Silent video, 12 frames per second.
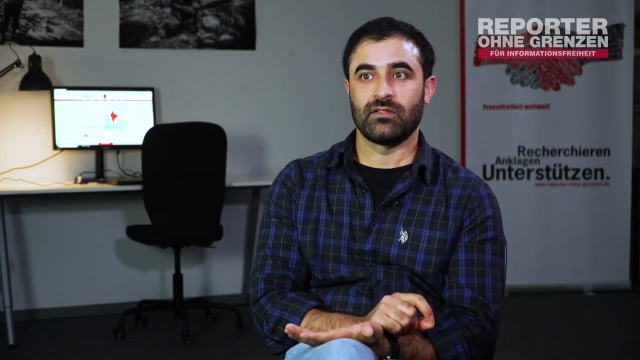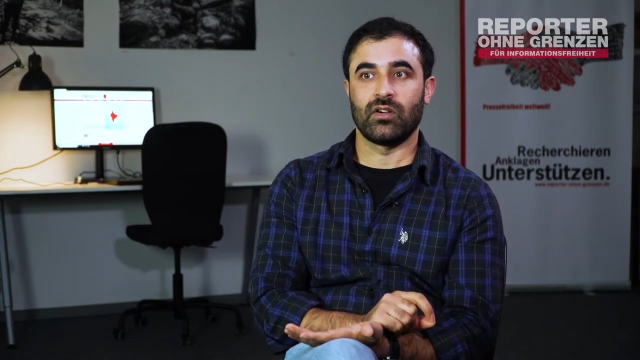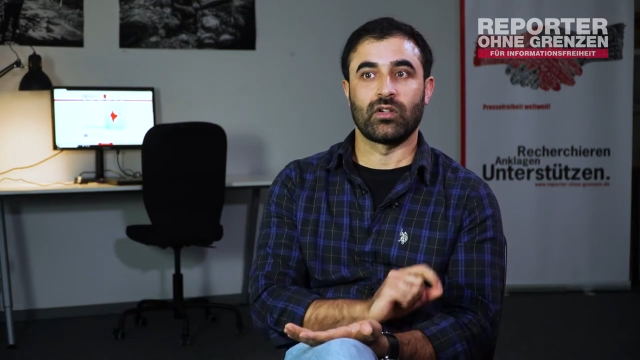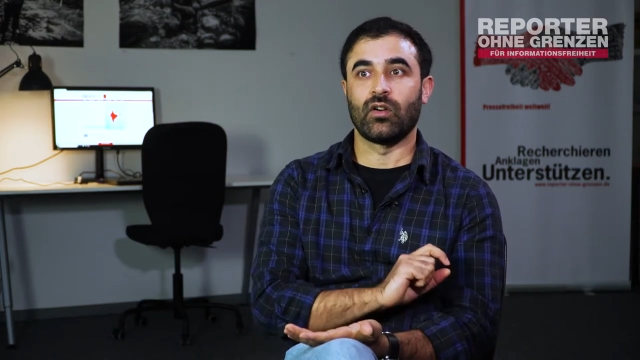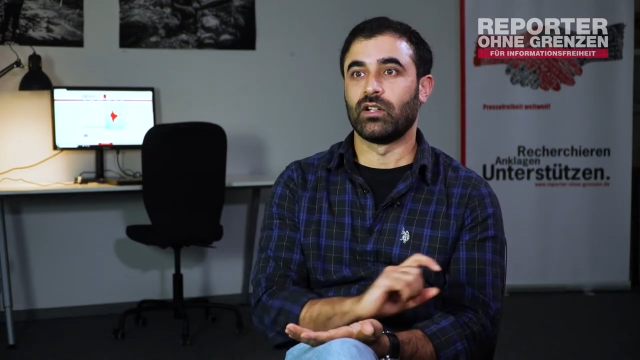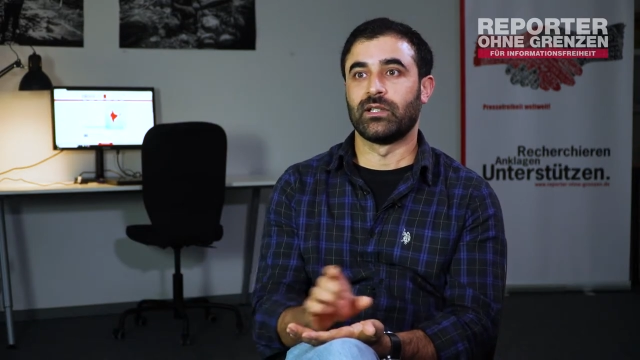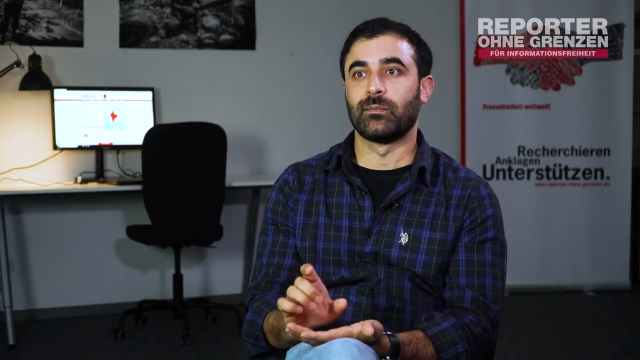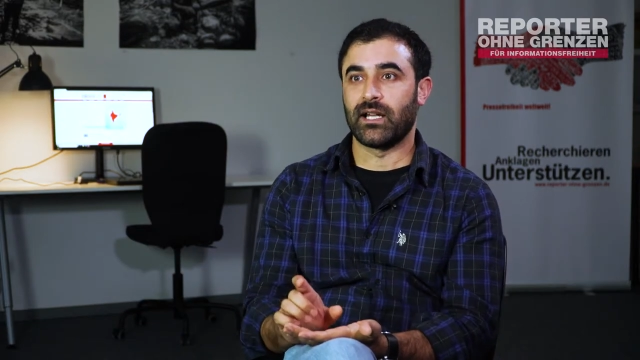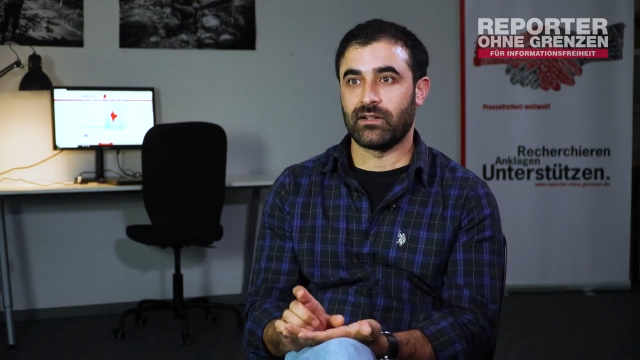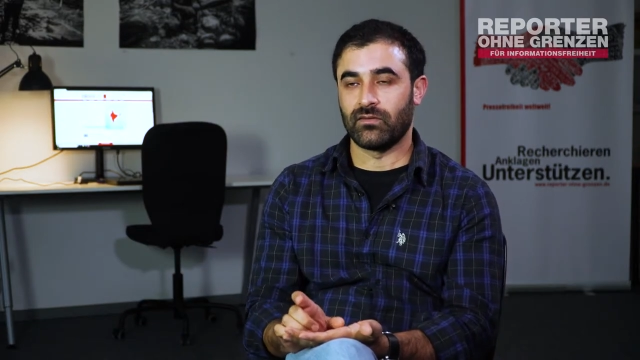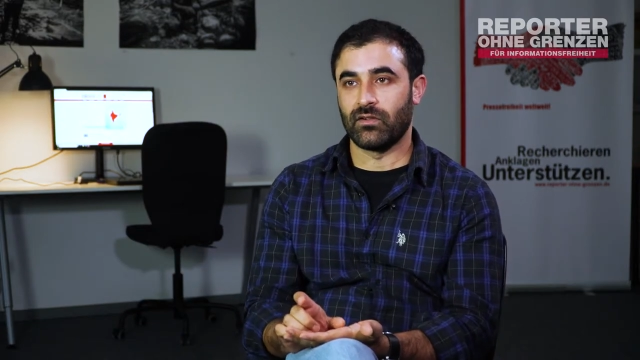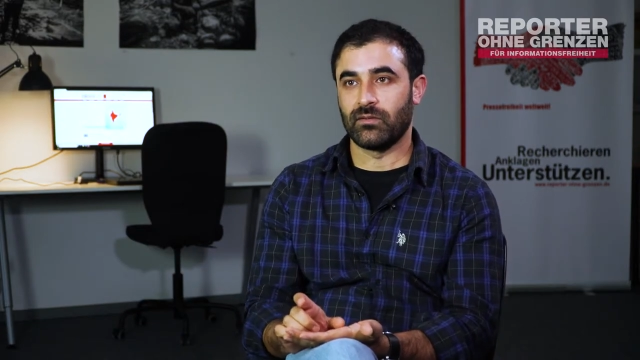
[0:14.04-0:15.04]
on all the
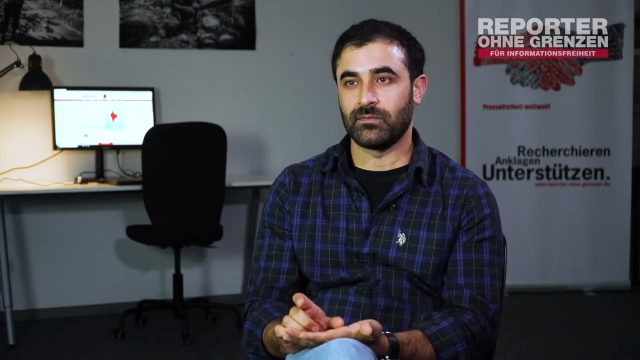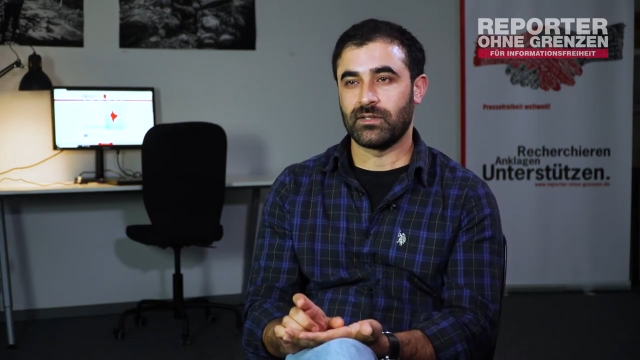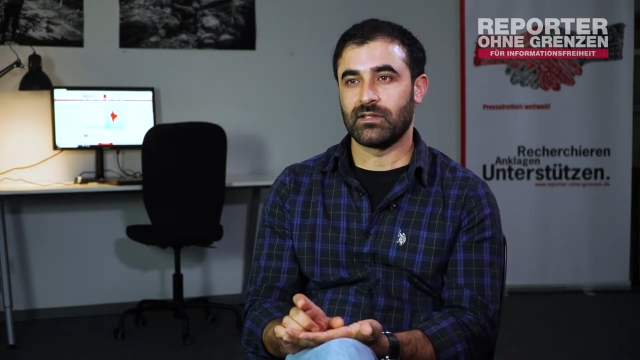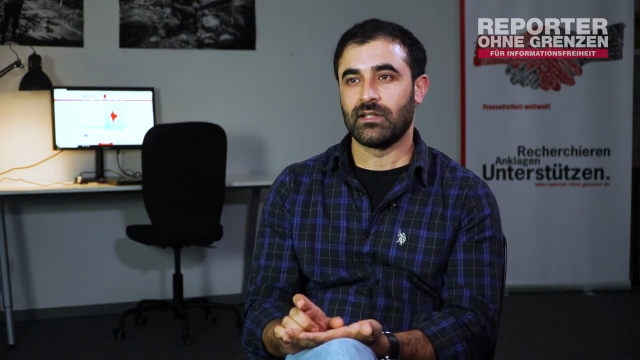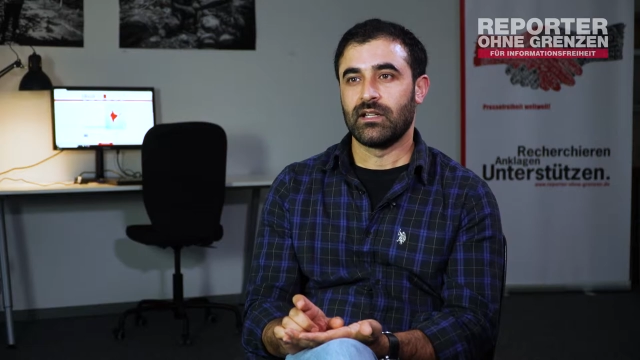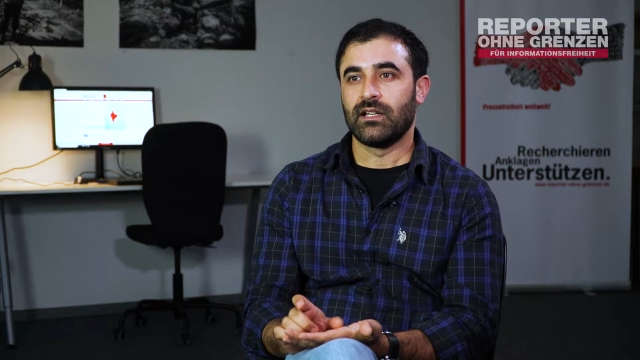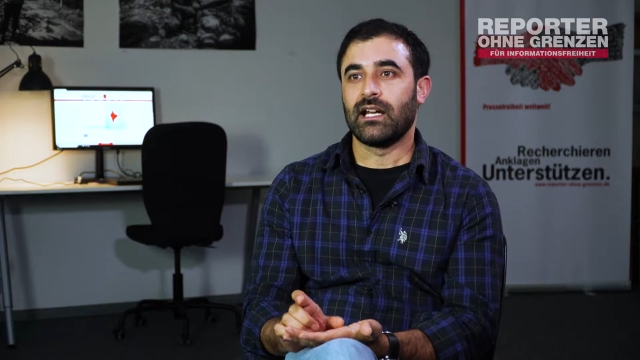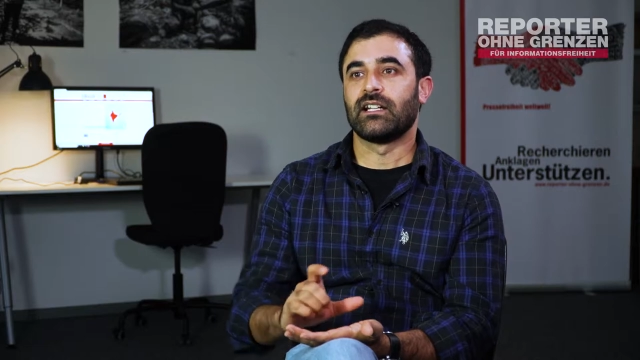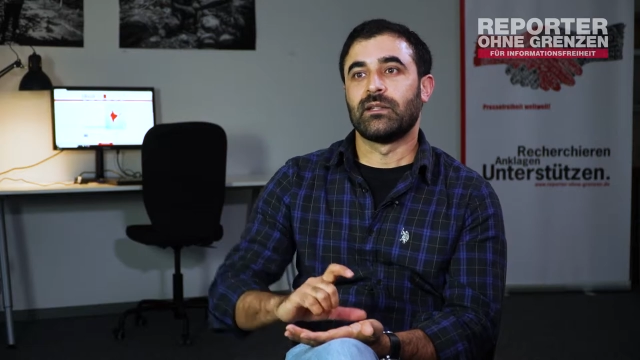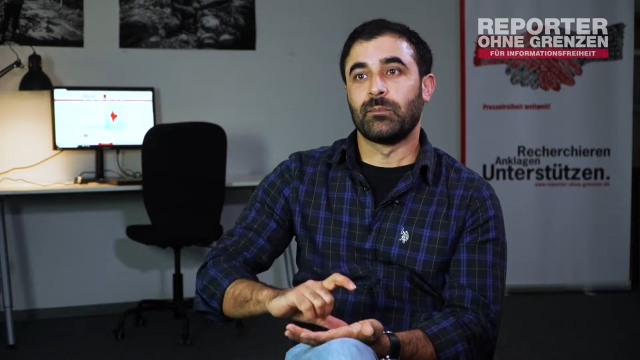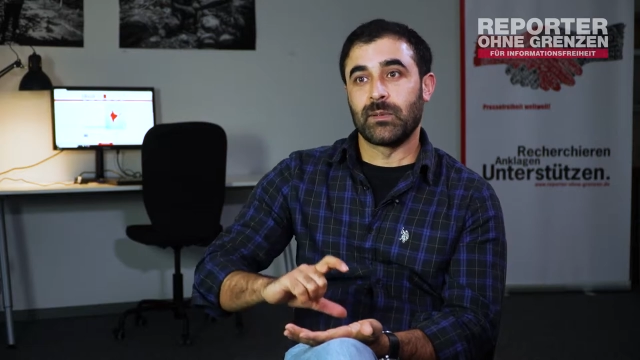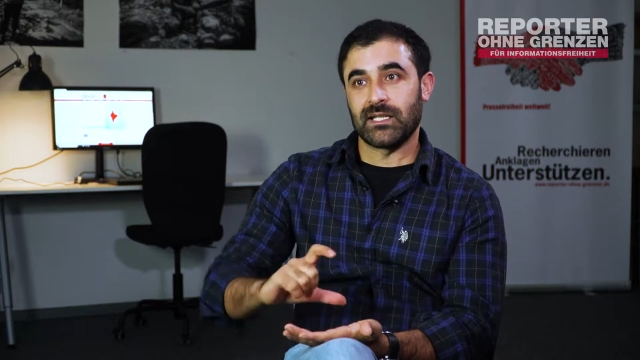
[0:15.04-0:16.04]
platforms.
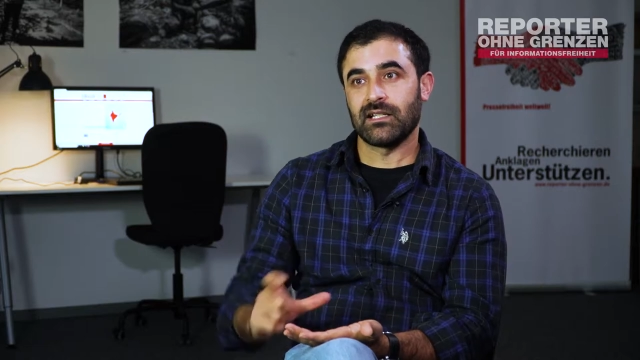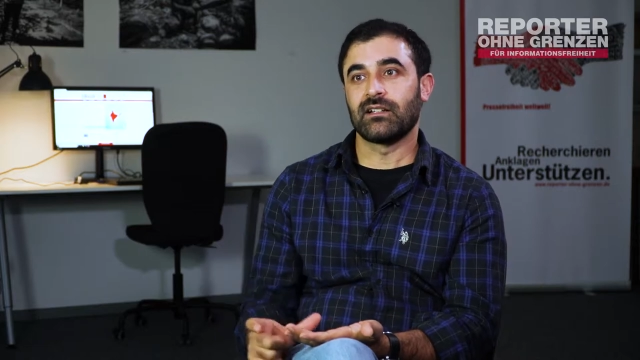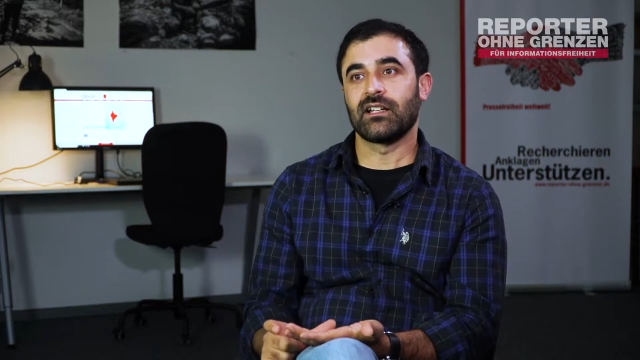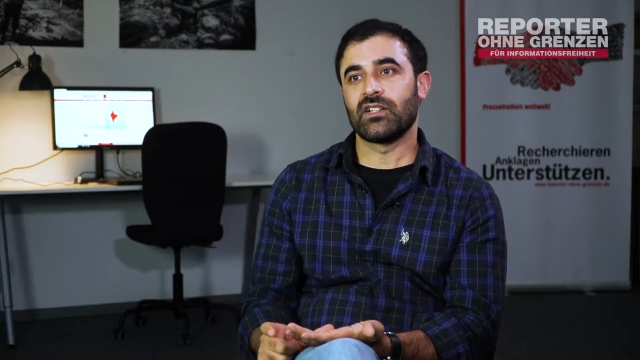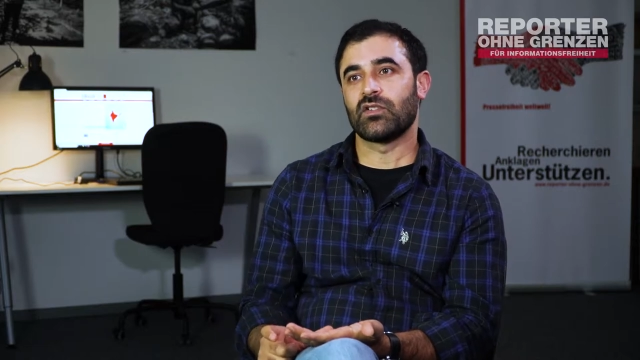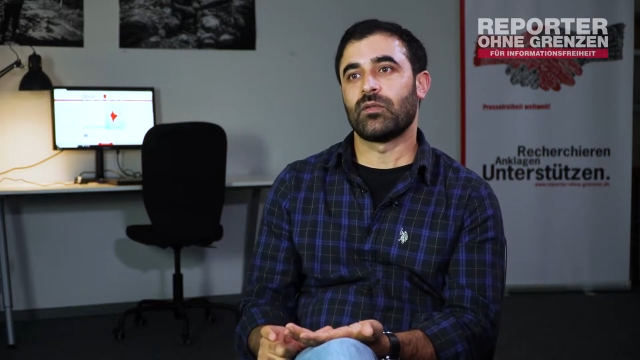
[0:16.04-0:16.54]
And the percentage